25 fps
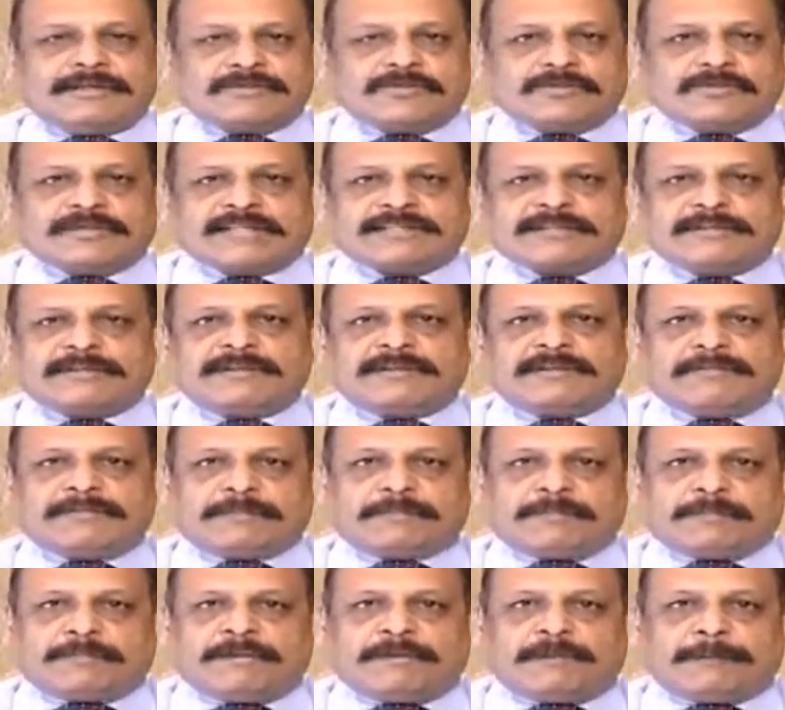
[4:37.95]
So that's been a,
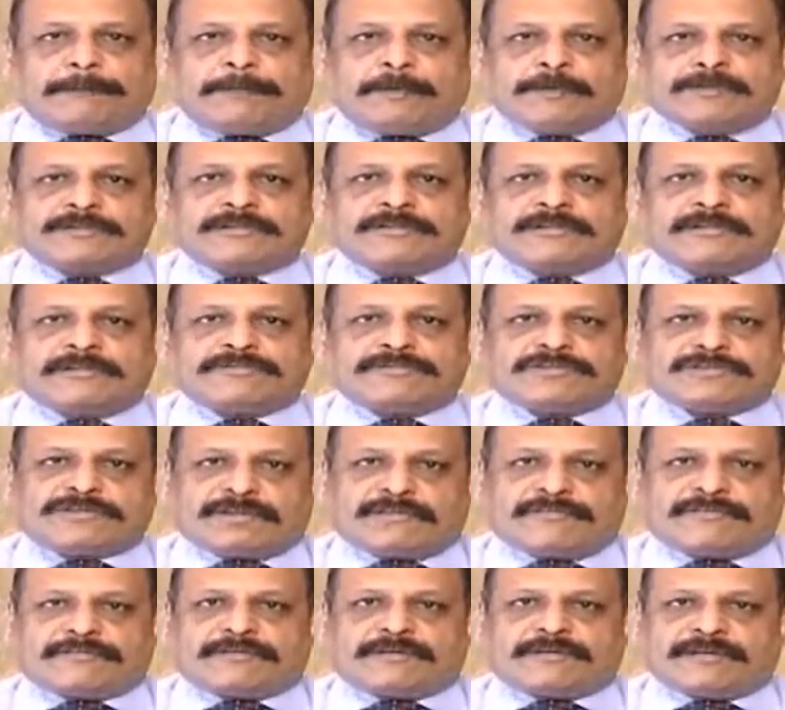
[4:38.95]
a positive
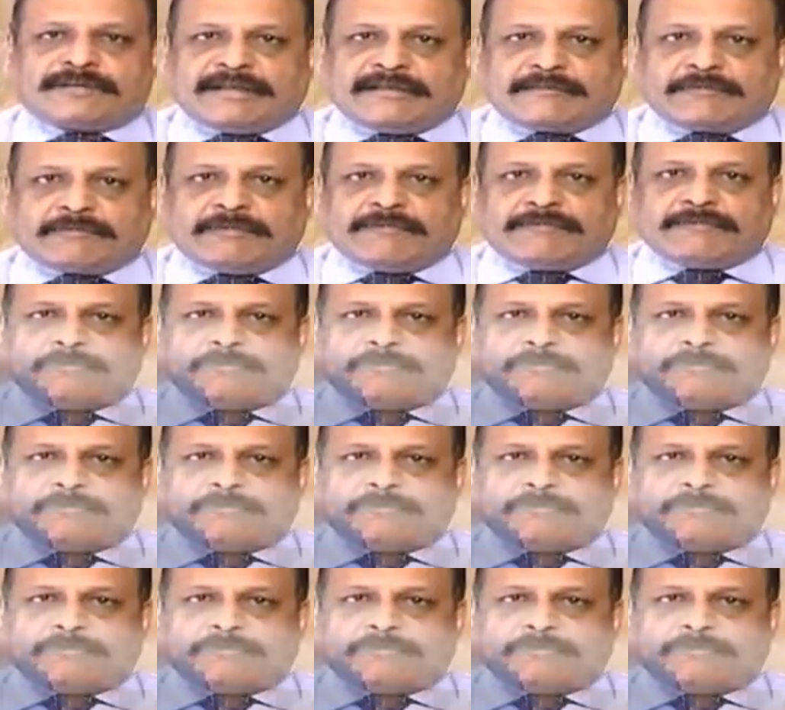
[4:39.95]
shift that